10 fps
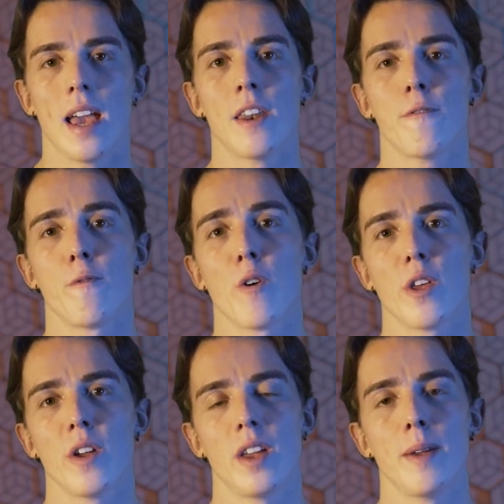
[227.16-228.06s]
And for
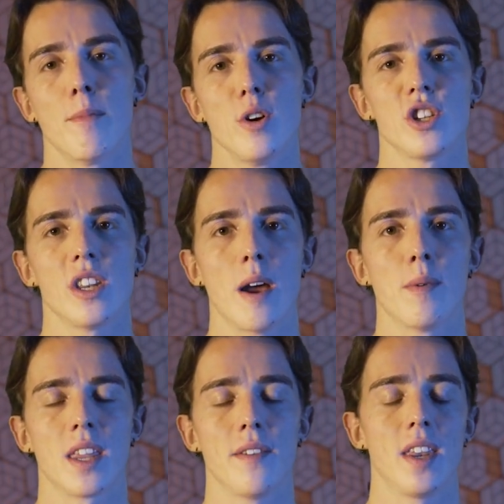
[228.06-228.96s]
the immersion, I
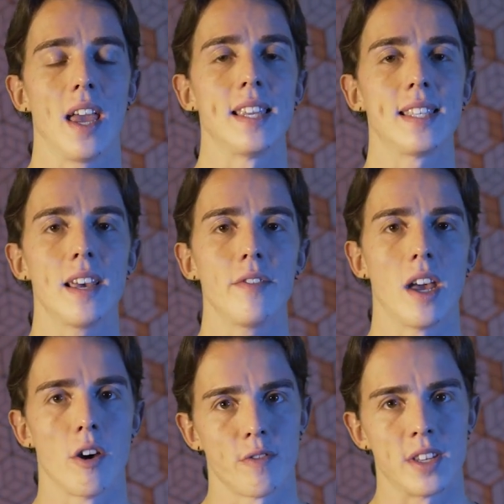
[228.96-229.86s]
would give it a 7
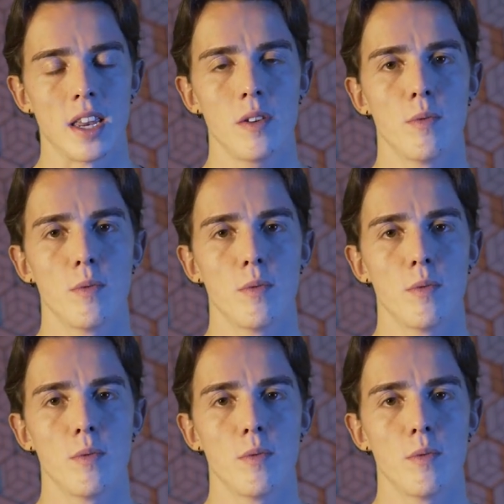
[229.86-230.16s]
out of 10,